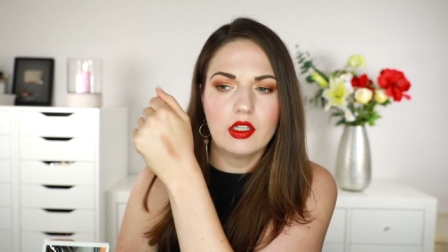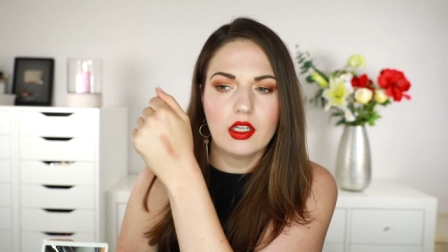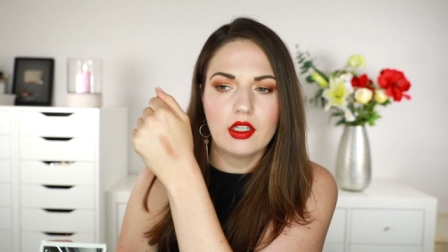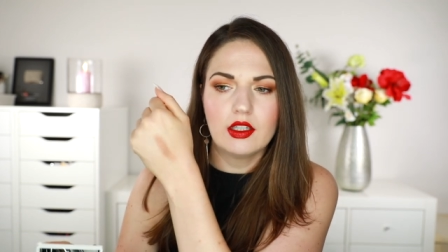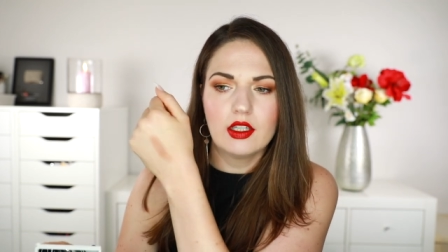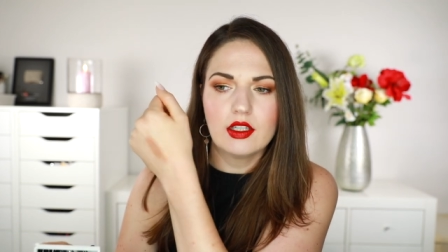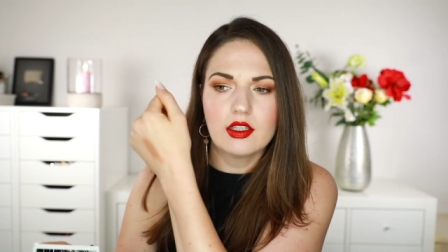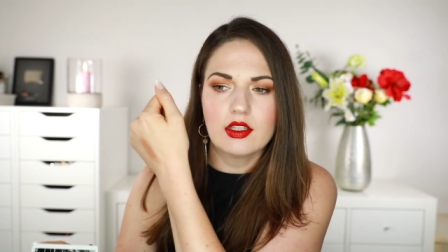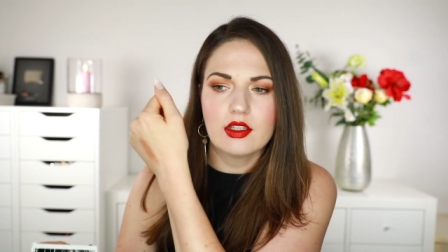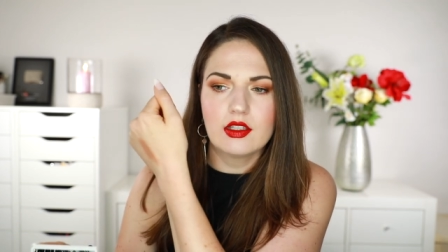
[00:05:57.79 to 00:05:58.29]

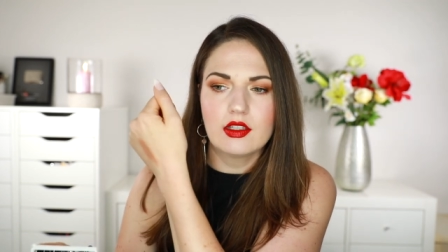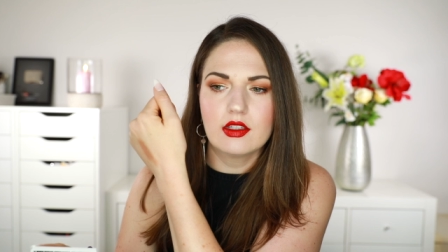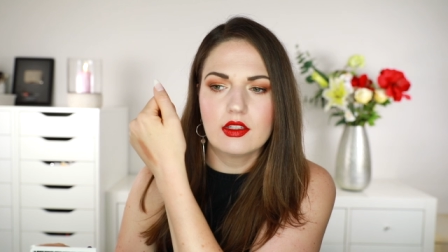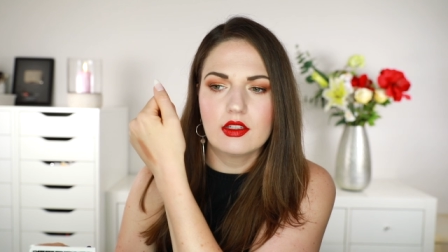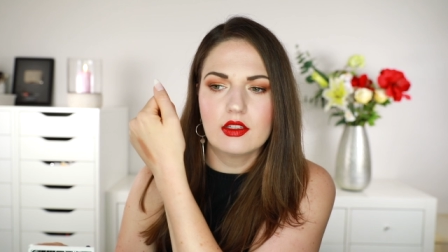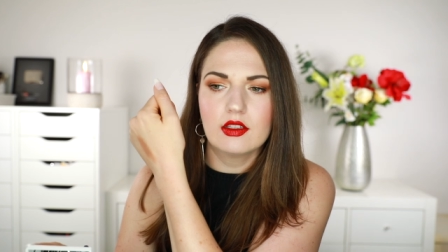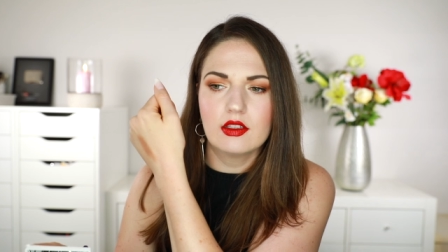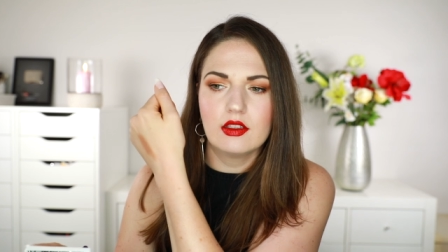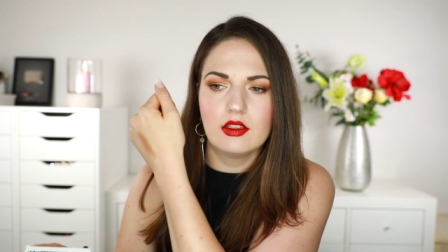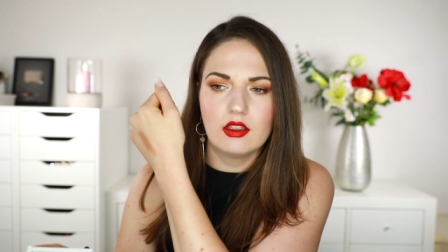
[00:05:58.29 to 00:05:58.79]
Like,
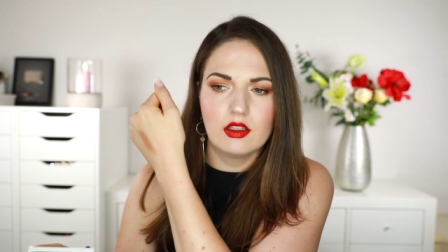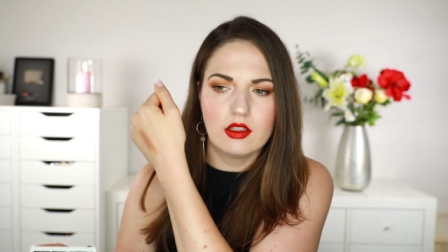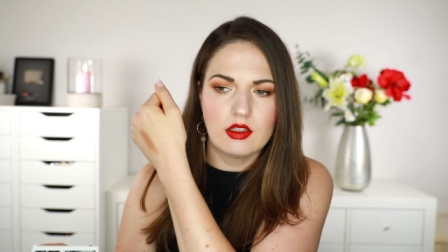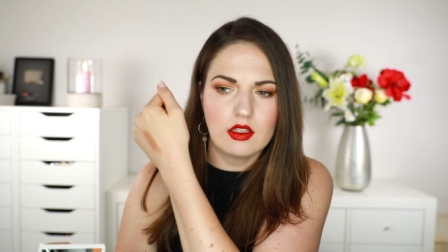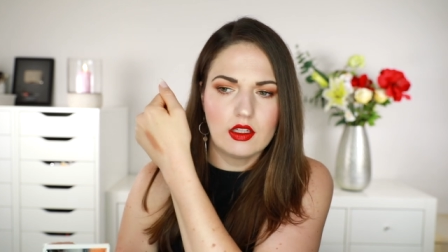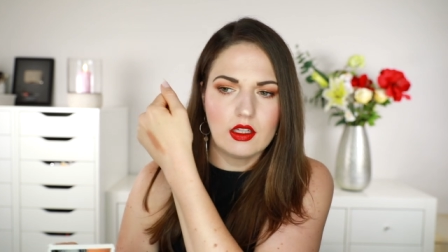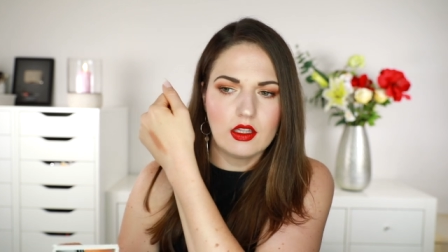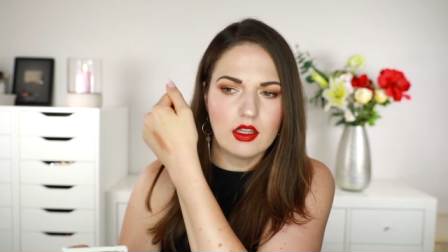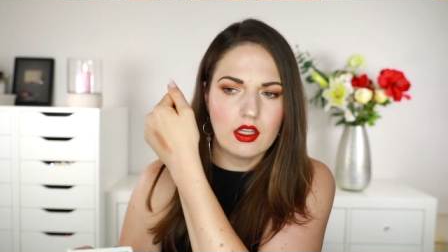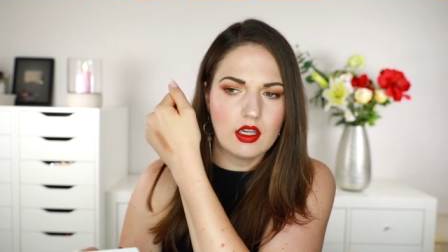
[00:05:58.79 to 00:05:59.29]
that's, you can
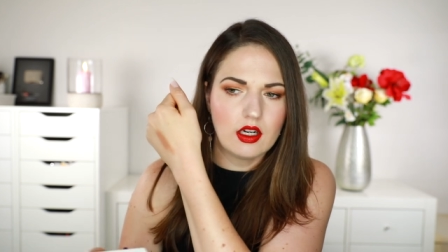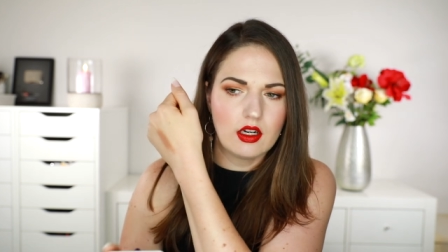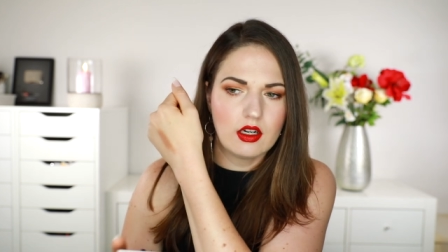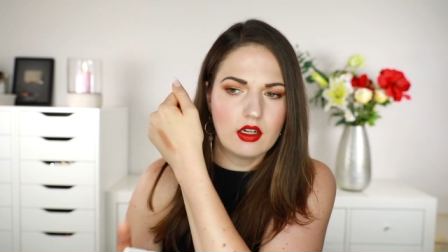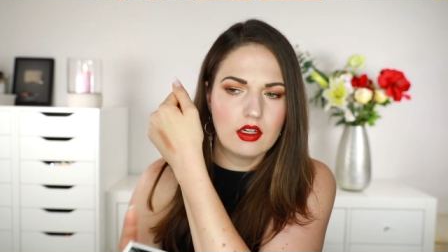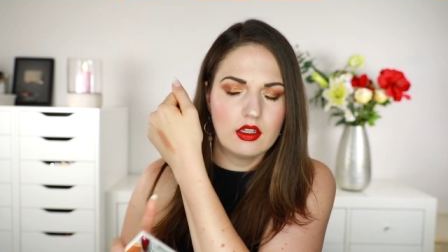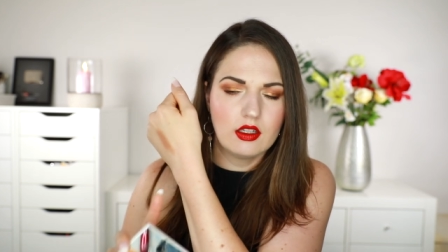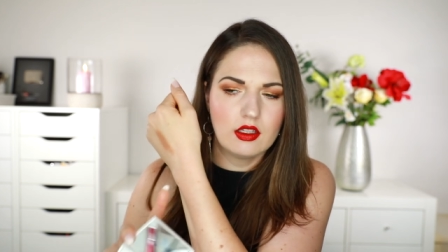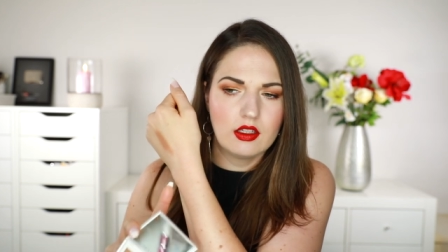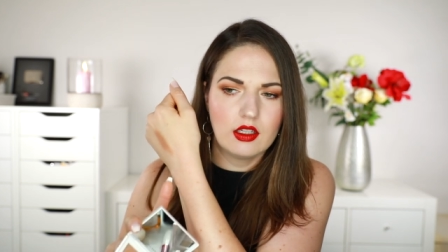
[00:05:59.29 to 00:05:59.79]
see it
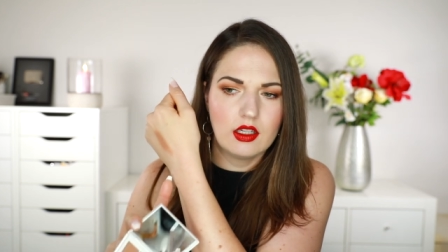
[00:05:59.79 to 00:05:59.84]
there.